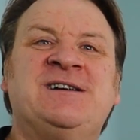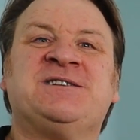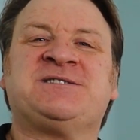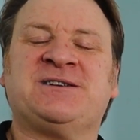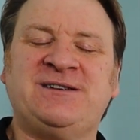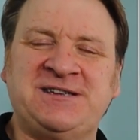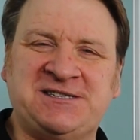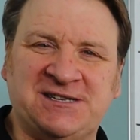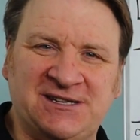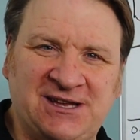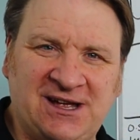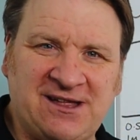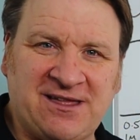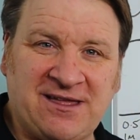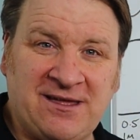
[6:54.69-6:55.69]
So
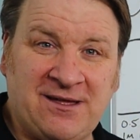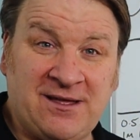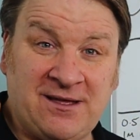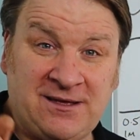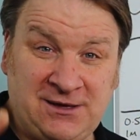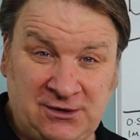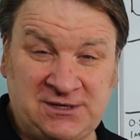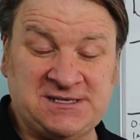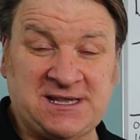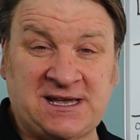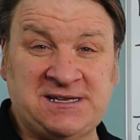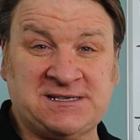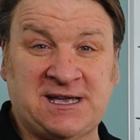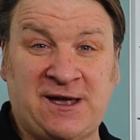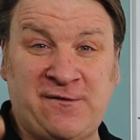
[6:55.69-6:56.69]
listen, you
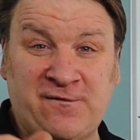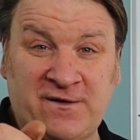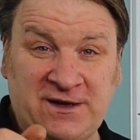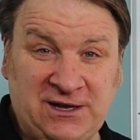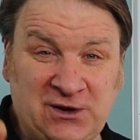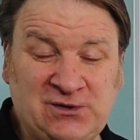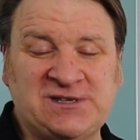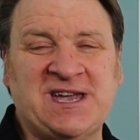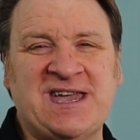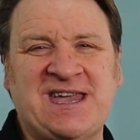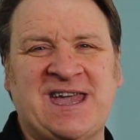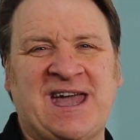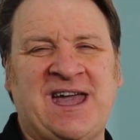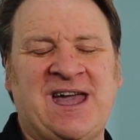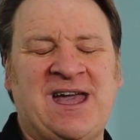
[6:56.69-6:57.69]
stay safe, you take
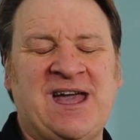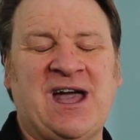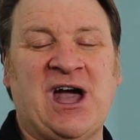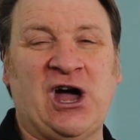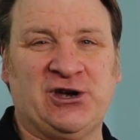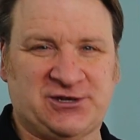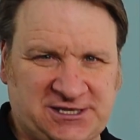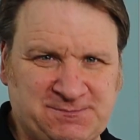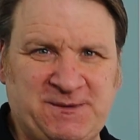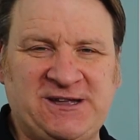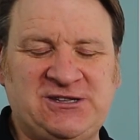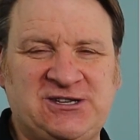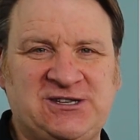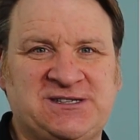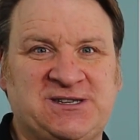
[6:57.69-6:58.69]
care, and I'll
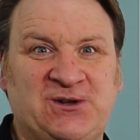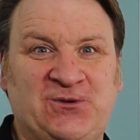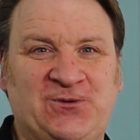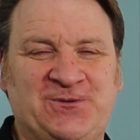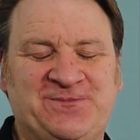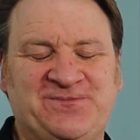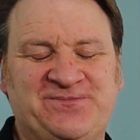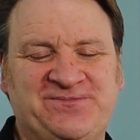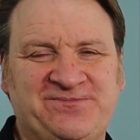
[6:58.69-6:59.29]
speak to you soon.